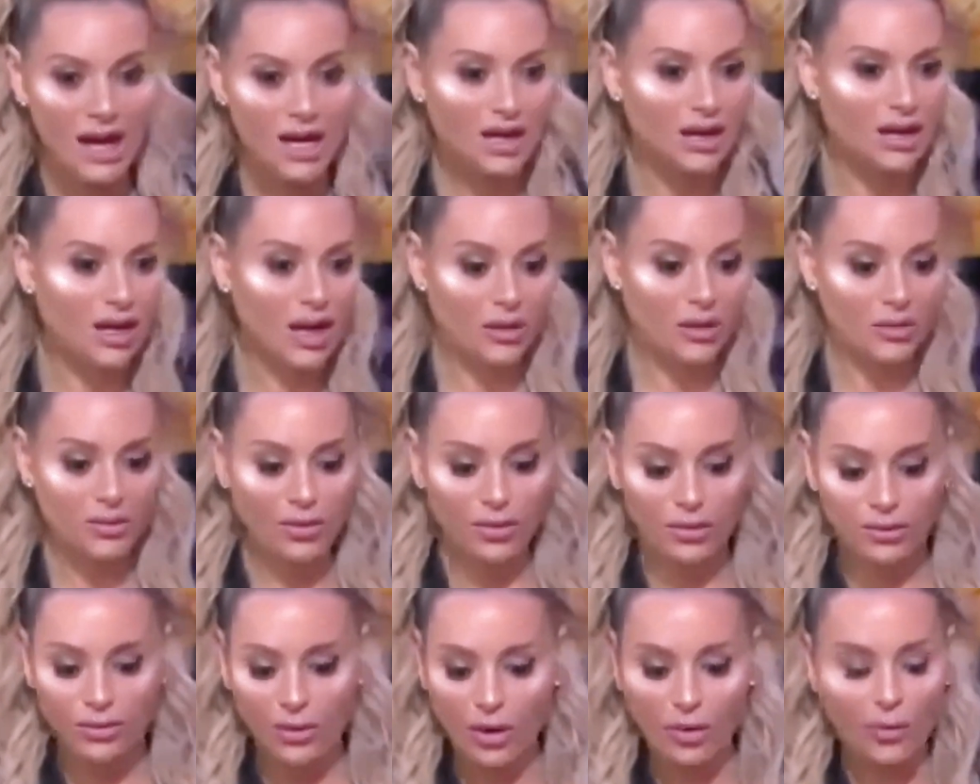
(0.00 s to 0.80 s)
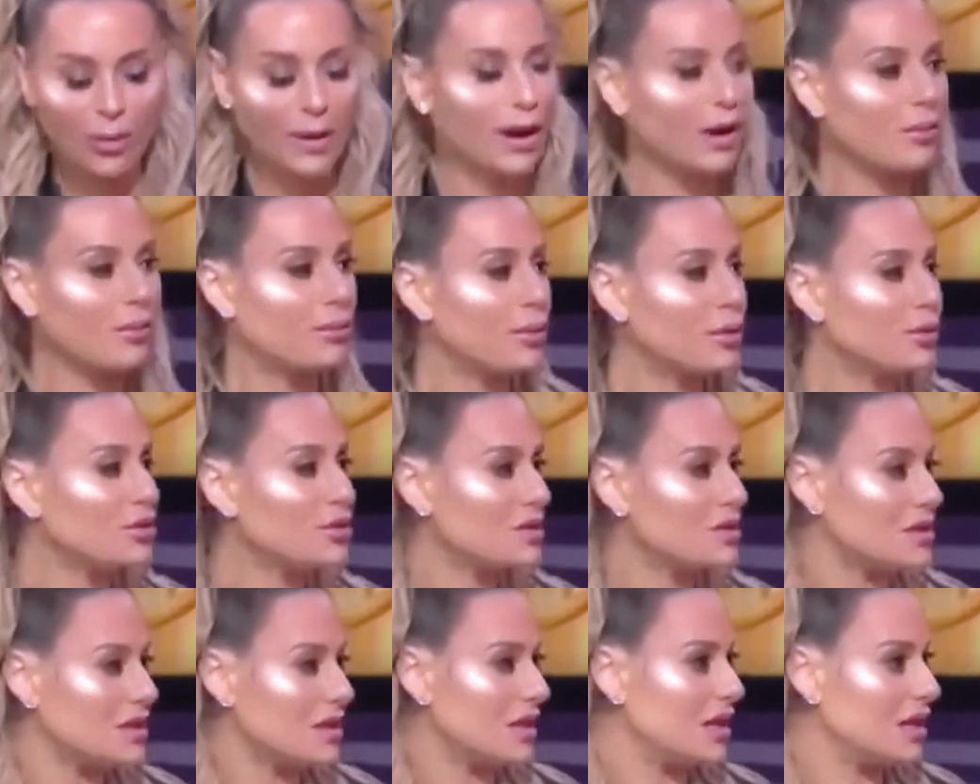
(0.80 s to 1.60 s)
especially after
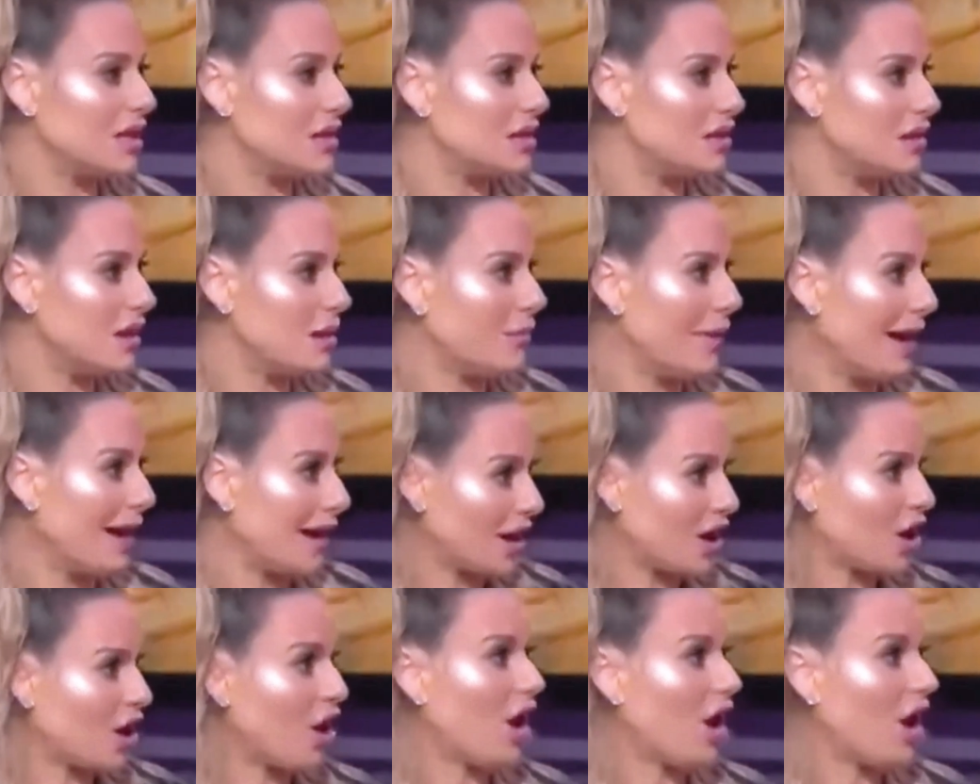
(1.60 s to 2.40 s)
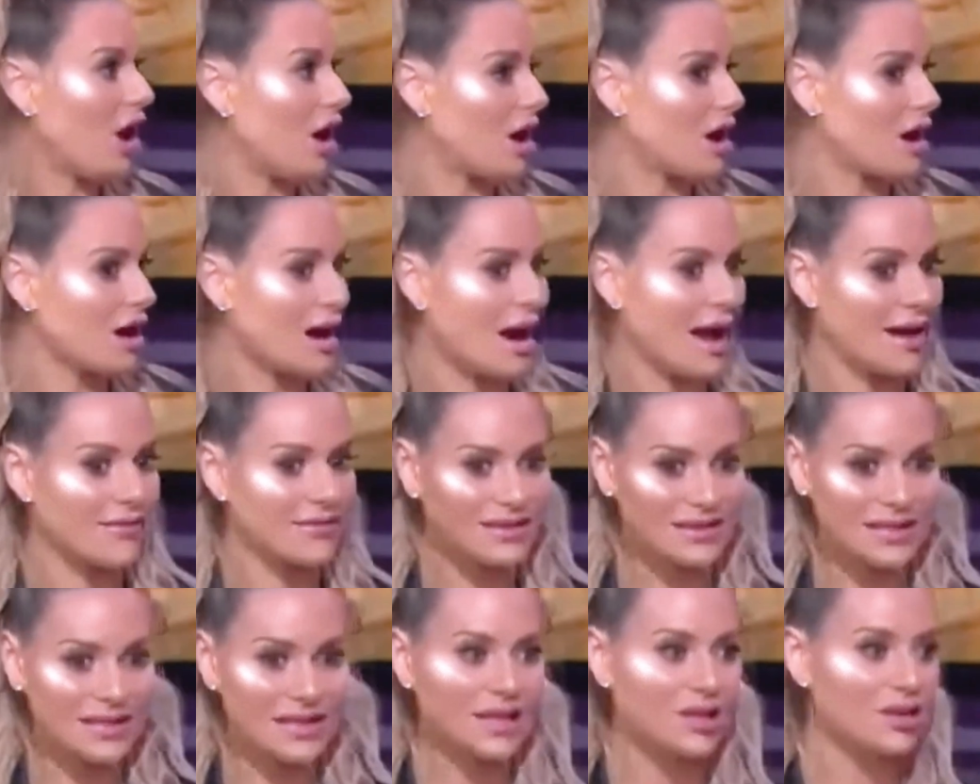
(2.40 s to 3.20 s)
everything she's
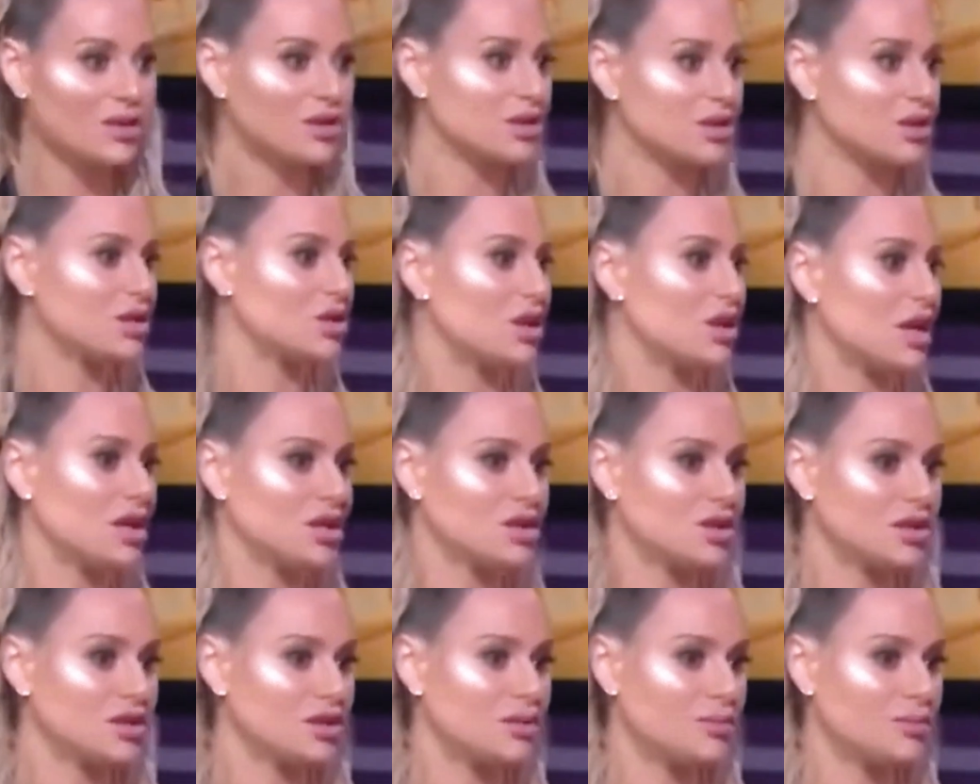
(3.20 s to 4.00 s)
gone through in the past